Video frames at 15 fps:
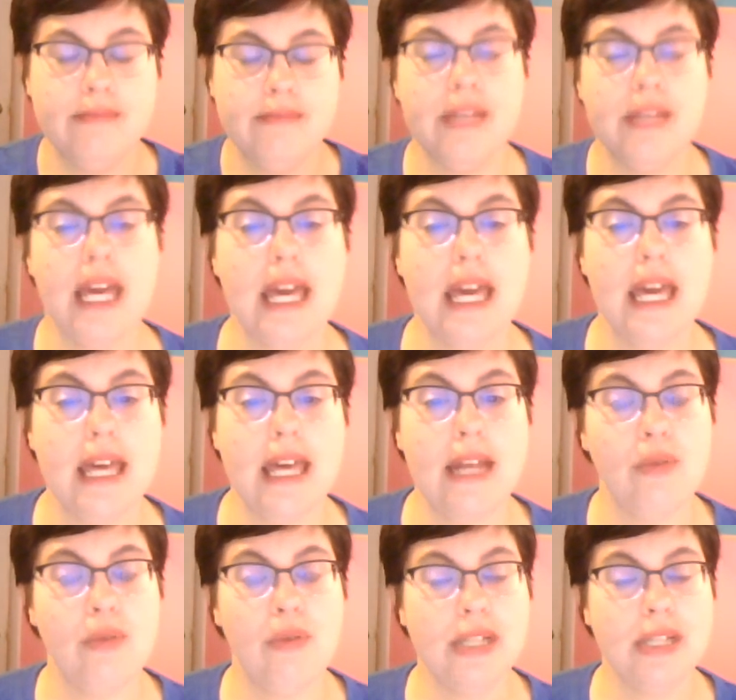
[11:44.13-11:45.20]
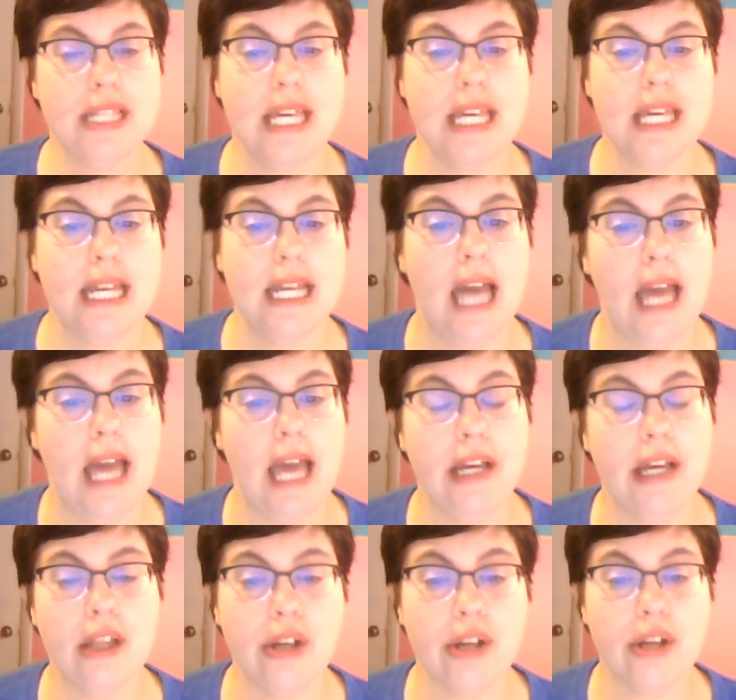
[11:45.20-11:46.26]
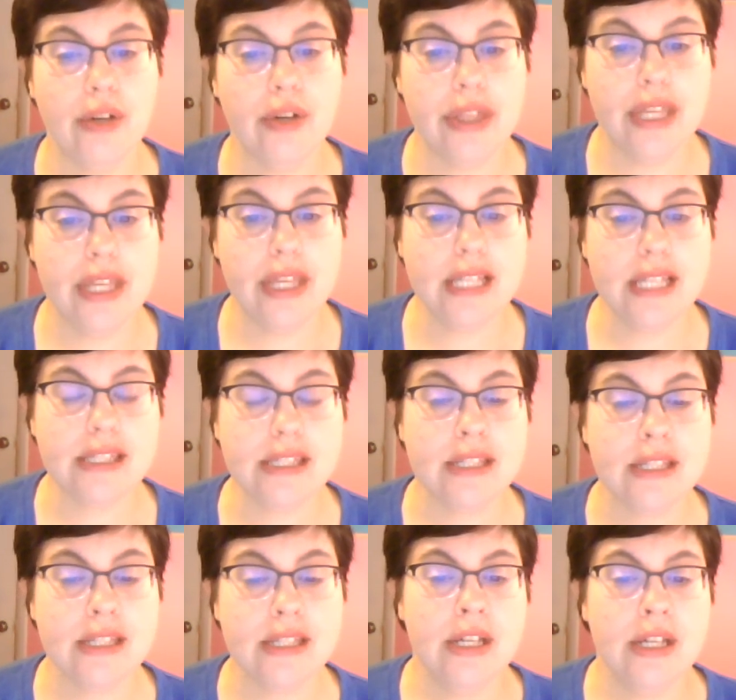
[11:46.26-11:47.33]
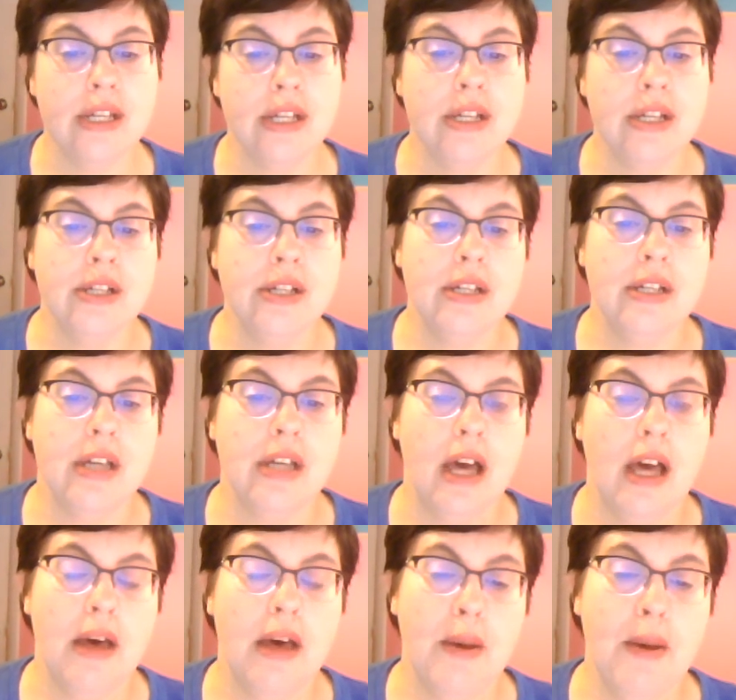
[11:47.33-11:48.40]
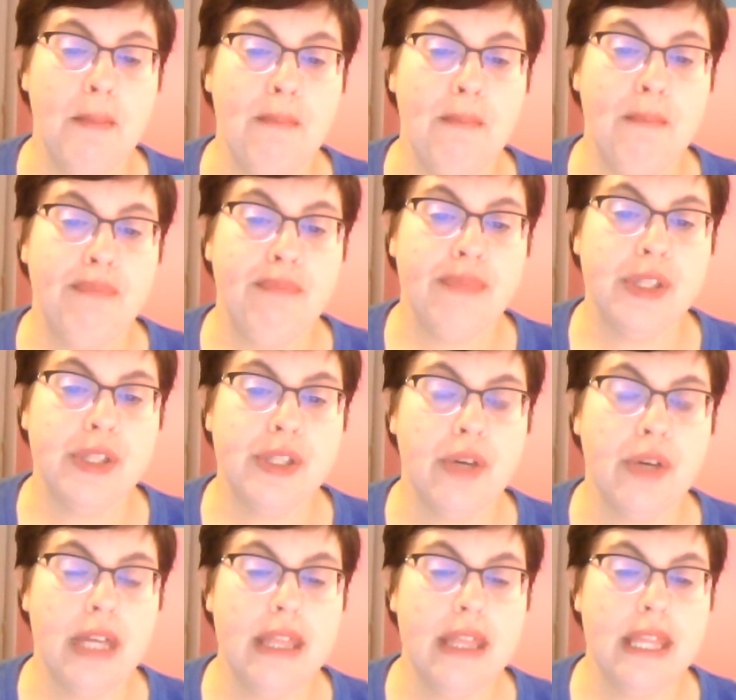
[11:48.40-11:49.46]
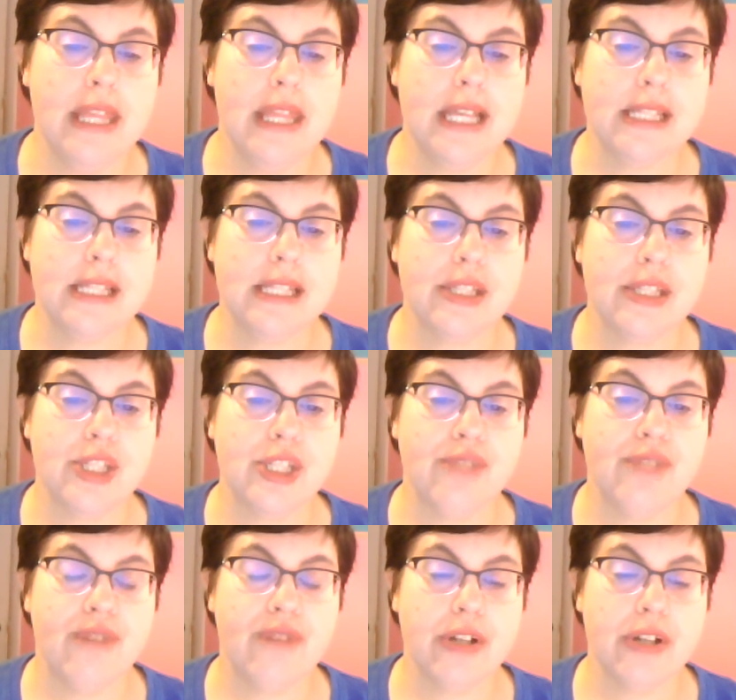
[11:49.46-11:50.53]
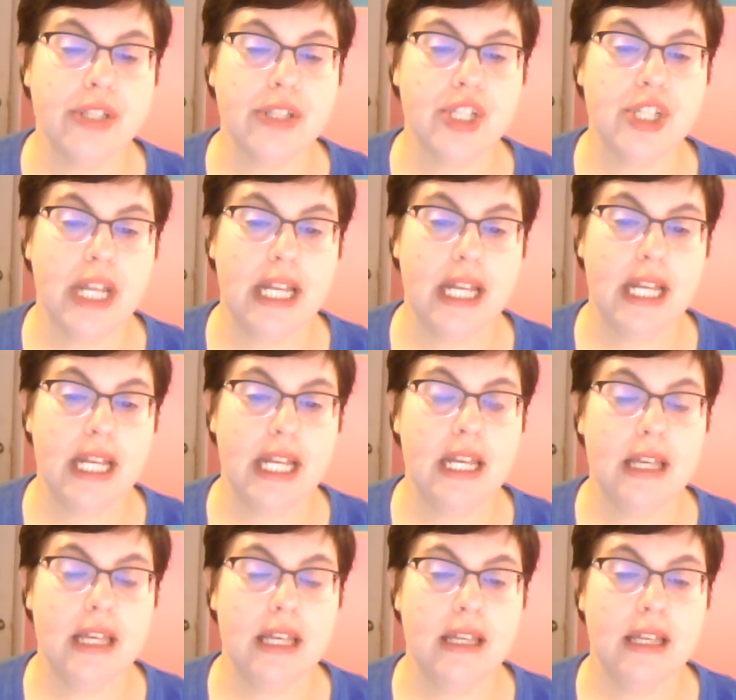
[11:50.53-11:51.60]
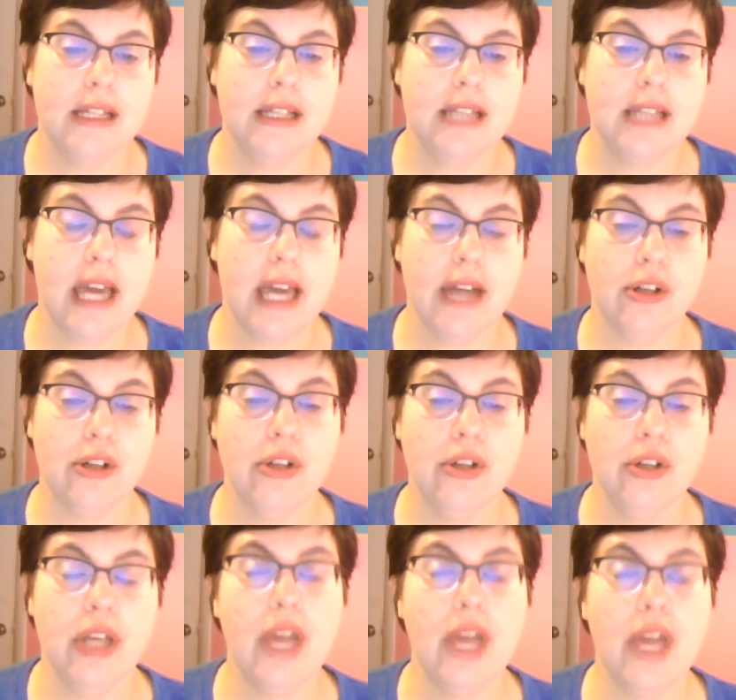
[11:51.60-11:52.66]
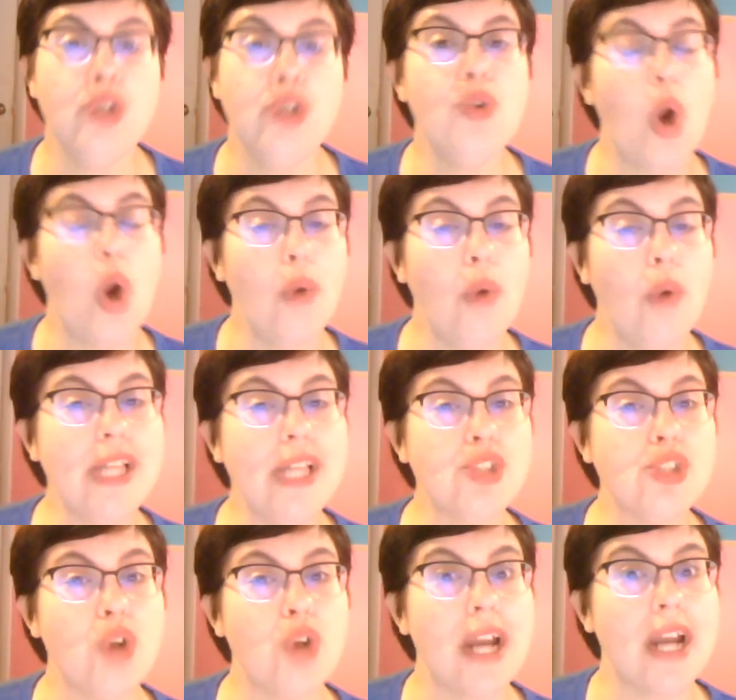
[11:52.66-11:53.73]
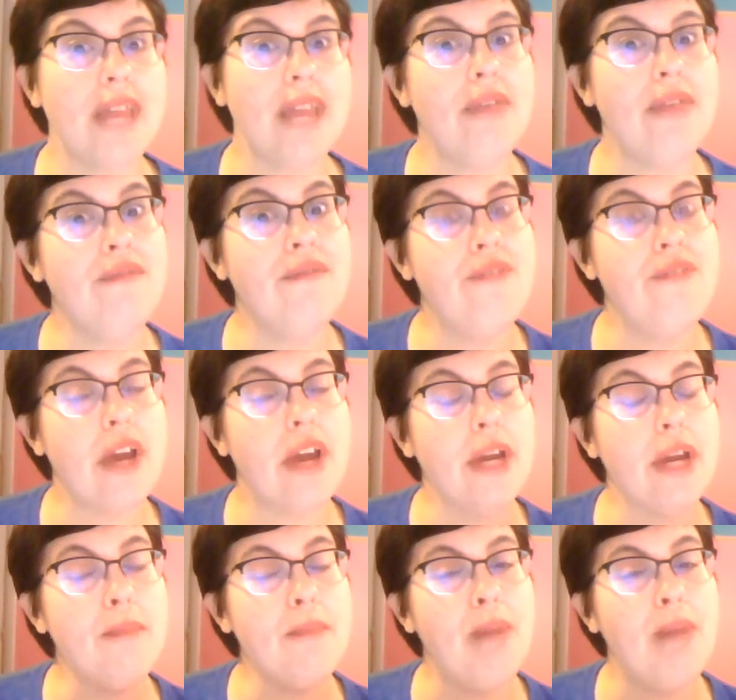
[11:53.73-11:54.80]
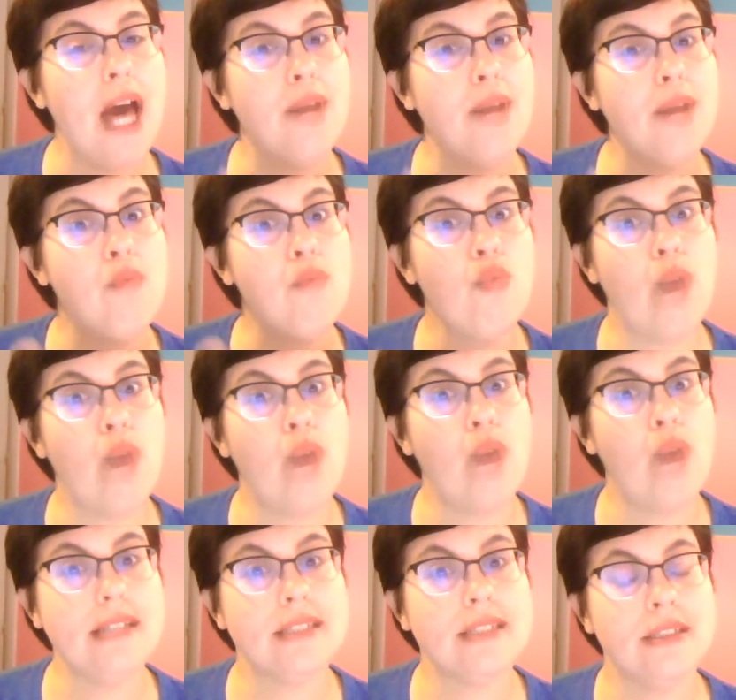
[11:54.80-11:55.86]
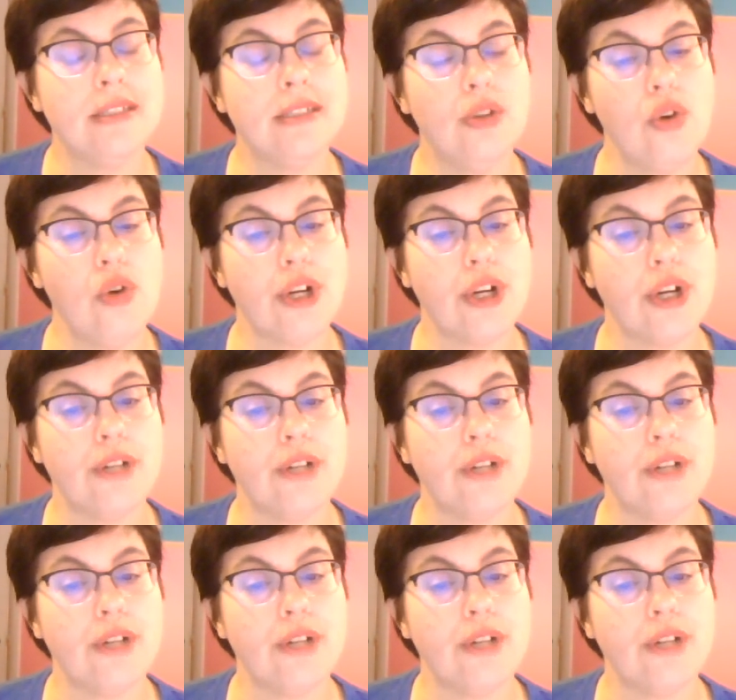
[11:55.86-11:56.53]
And once again, I color-coded this. So in this first shaded diagonal, and you always start at the very bottom right corner.